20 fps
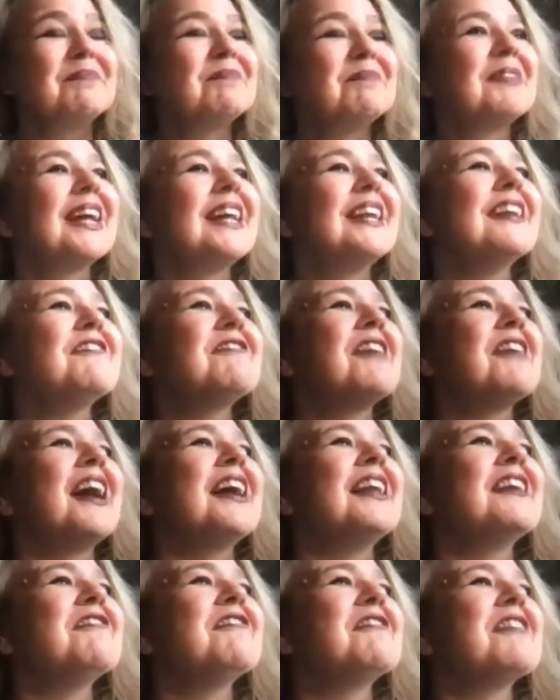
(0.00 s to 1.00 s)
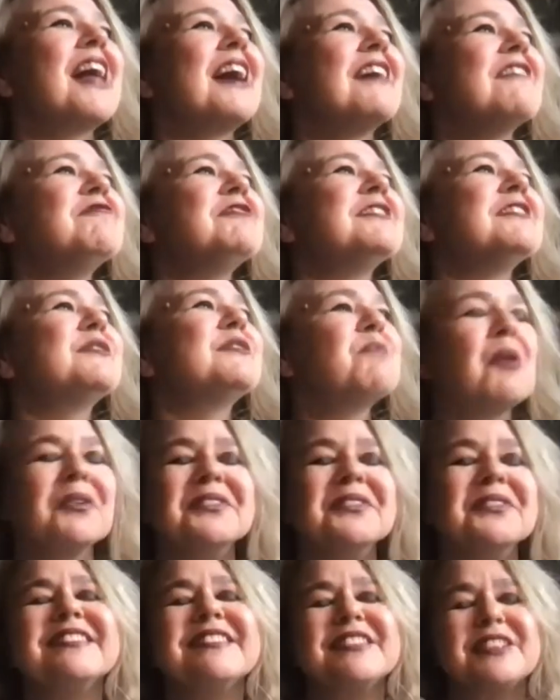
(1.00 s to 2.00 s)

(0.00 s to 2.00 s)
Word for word: but I love, I love that response